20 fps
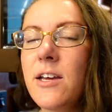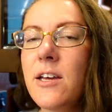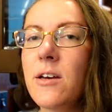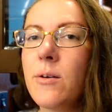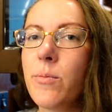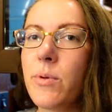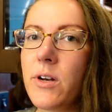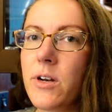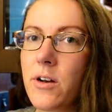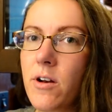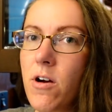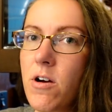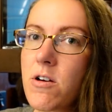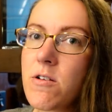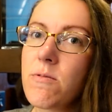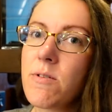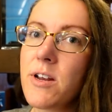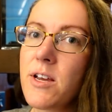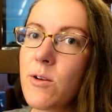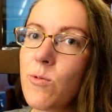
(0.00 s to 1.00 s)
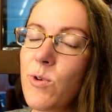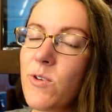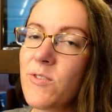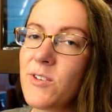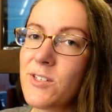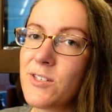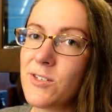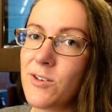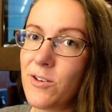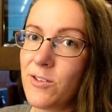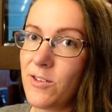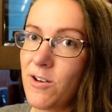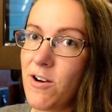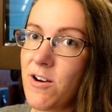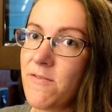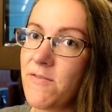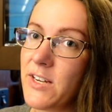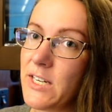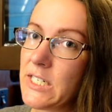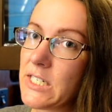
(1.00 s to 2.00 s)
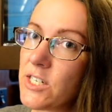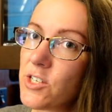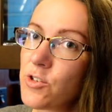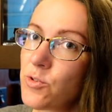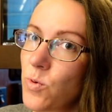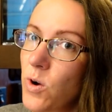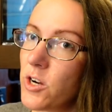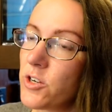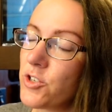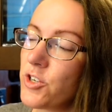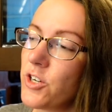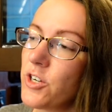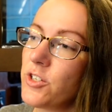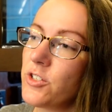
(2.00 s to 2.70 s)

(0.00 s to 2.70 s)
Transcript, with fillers: but in our rig we've installed the R V dishwasher,